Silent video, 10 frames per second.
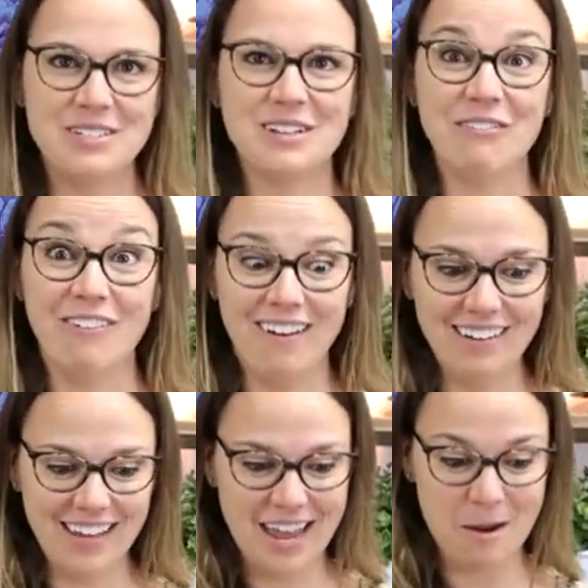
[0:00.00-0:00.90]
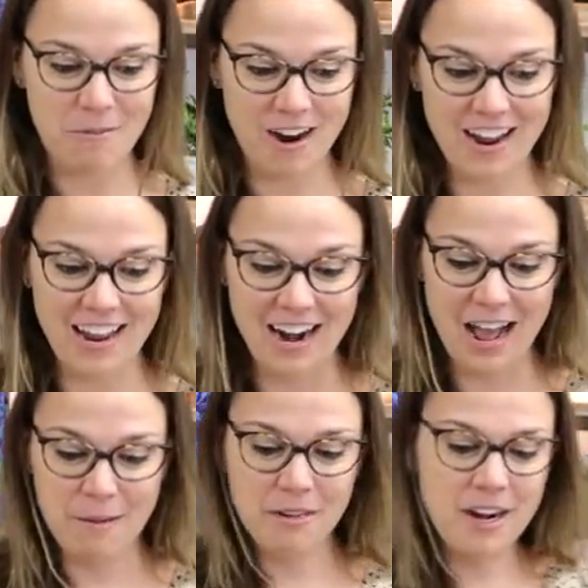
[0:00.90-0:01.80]
the front camera and
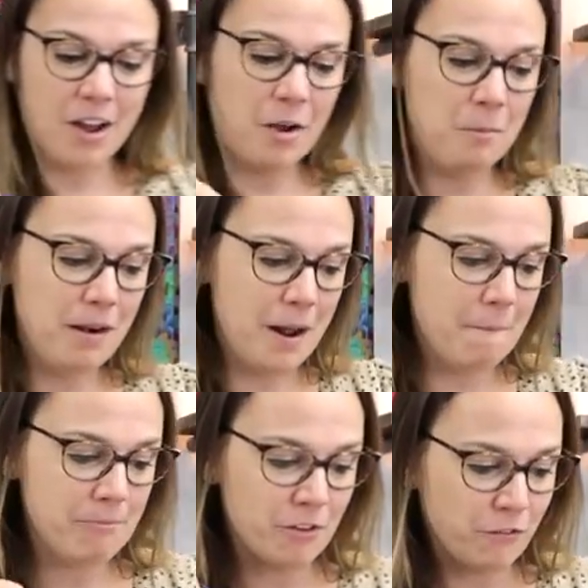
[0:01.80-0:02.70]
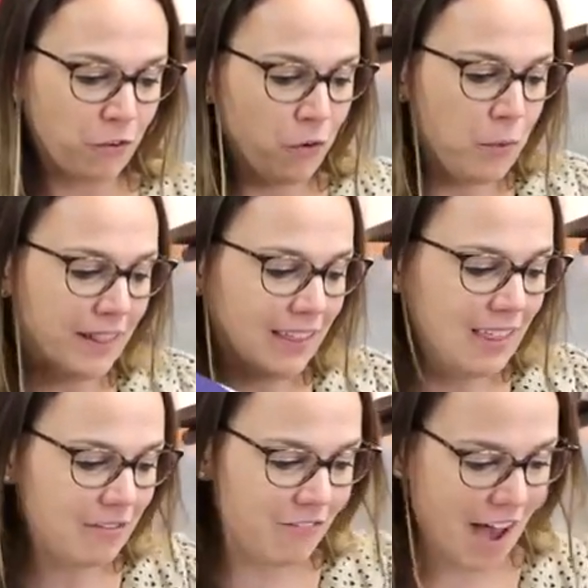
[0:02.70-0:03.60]
I'm gonna open up the full width of
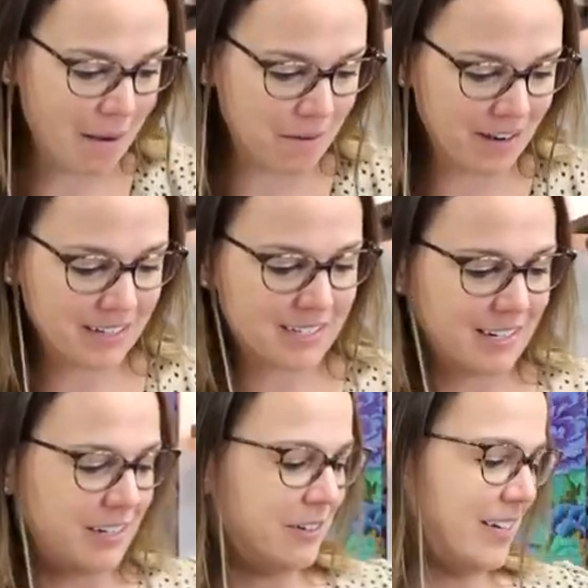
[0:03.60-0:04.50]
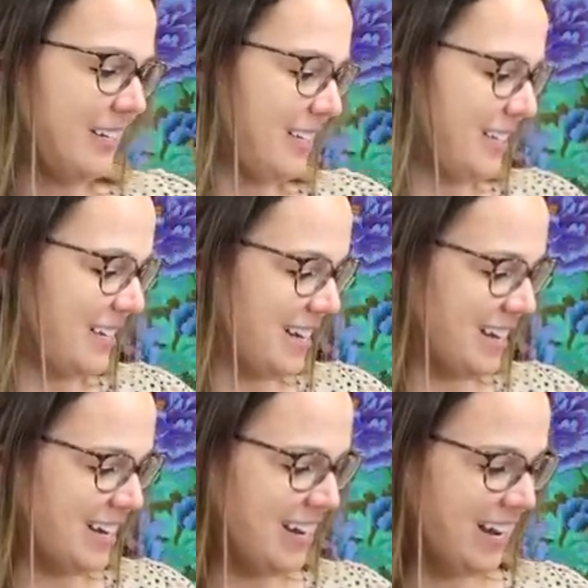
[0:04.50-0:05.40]
the fabric so you can
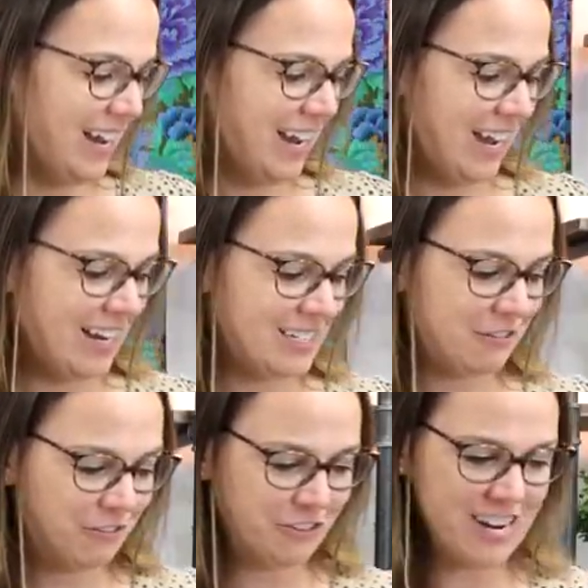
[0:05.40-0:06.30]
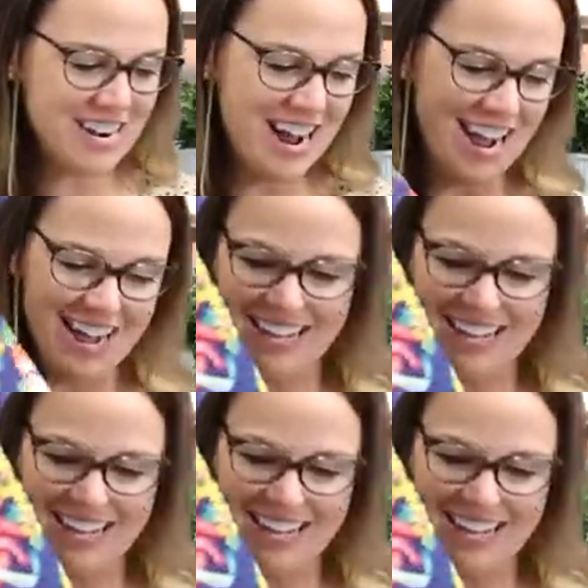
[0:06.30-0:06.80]
see. It's Frida.